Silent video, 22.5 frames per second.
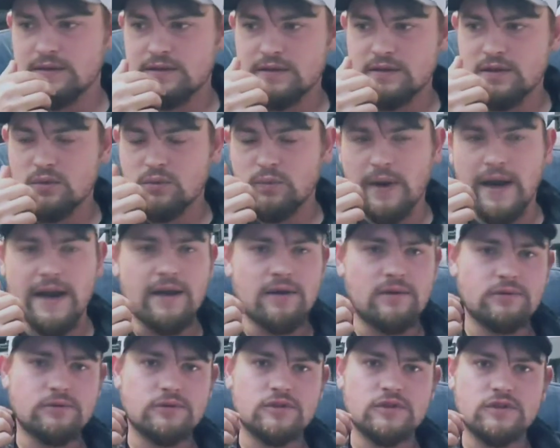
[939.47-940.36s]
the
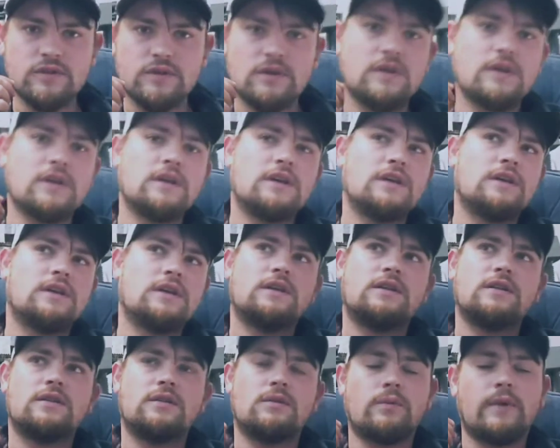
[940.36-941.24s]
rounds
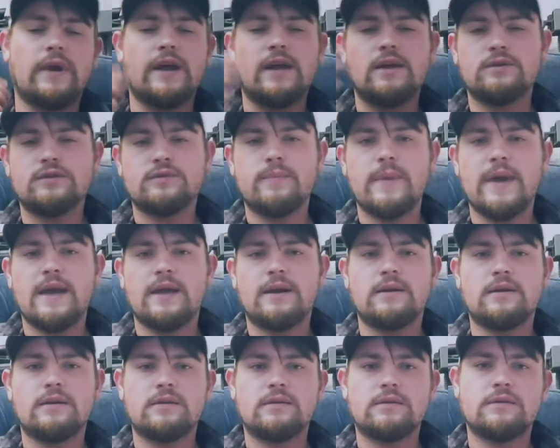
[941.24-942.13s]

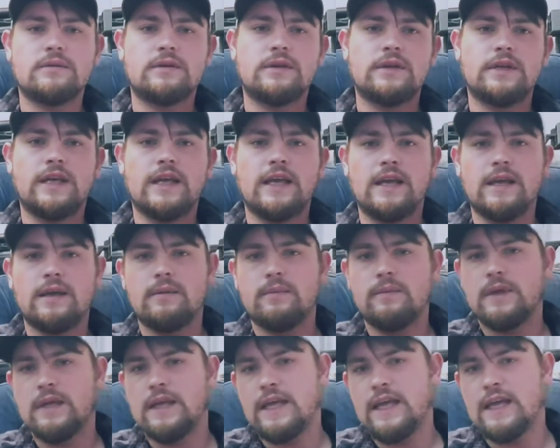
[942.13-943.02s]
matter,
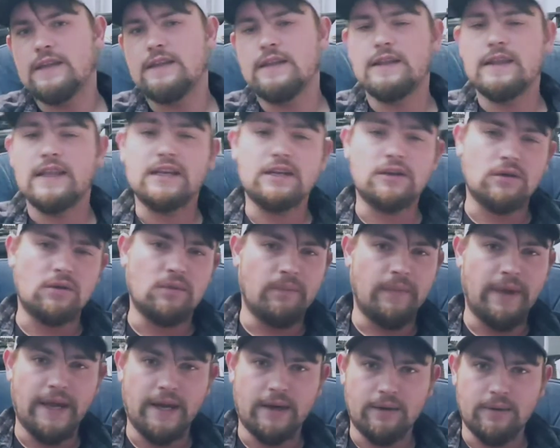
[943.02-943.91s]
and then they don't
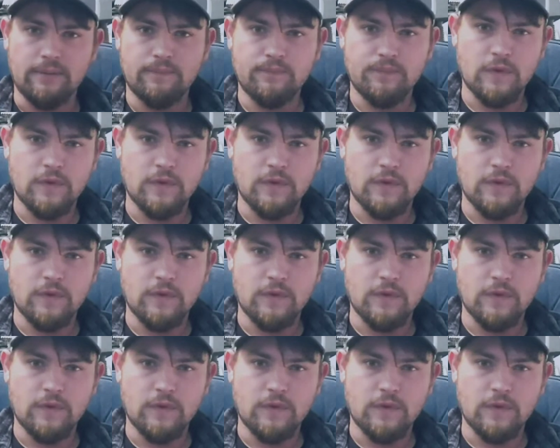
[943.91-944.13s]
matter.